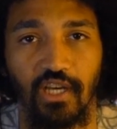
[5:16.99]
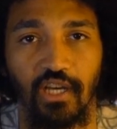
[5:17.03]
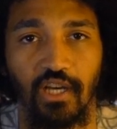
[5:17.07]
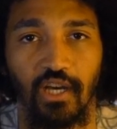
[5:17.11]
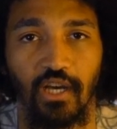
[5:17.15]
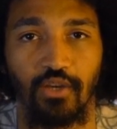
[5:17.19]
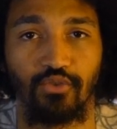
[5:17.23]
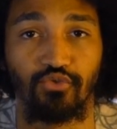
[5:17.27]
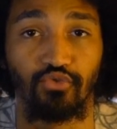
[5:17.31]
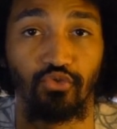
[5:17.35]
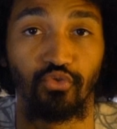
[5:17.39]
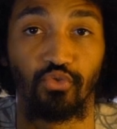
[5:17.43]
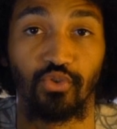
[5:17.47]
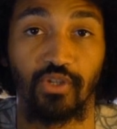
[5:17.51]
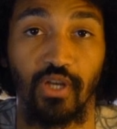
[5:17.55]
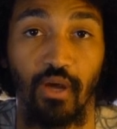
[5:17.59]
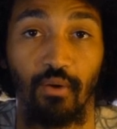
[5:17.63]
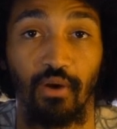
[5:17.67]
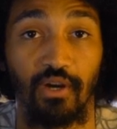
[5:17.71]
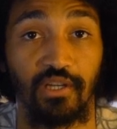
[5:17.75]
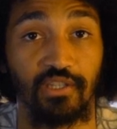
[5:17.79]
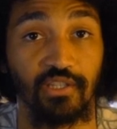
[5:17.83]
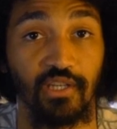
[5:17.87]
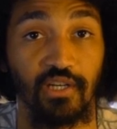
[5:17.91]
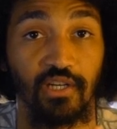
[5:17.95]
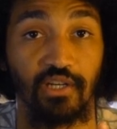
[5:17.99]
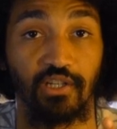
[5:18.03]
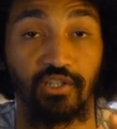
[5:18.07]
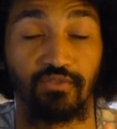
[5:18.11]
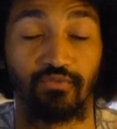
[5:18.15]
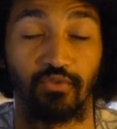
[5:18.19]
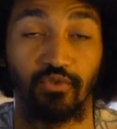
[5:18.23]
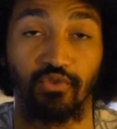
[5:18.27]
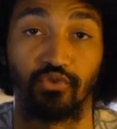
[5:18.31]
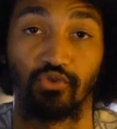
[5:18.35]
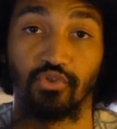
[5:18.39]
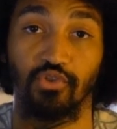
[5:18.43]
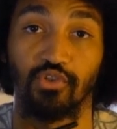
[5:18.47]
I used to do characters
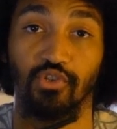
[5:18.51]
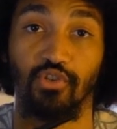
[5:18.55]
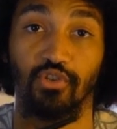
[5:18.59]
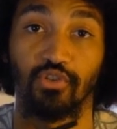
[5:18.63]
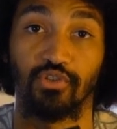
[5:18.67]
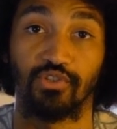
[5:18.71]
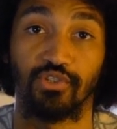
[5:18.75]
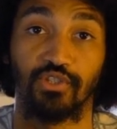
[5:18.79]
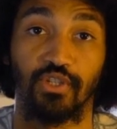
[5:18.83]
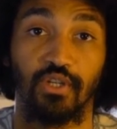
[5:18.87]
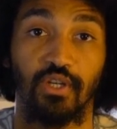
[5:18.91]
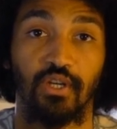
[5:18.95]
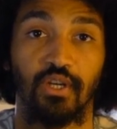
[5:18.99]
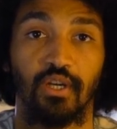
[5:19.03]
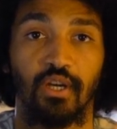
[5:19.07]
for studios.